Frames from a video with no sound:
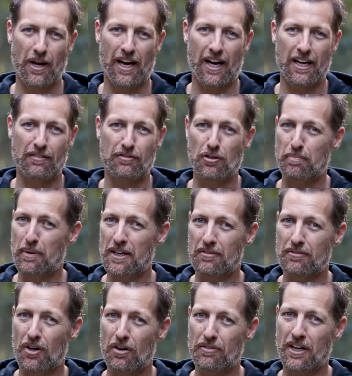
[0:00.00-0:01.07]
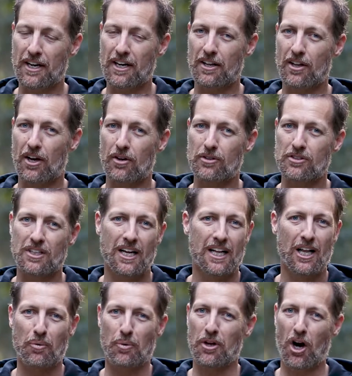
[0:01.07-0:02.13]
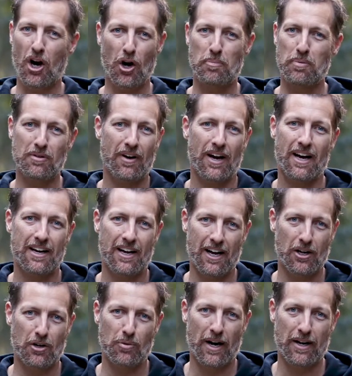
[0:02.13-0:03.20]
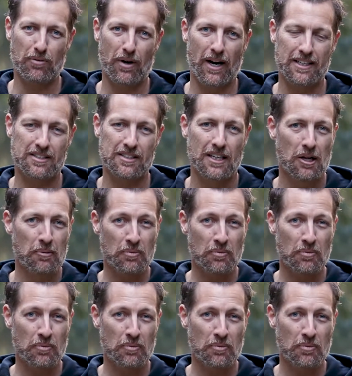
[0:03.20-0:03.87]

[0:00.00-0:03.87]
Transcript: And if you've been involved in any of those, we hope you've had a great race.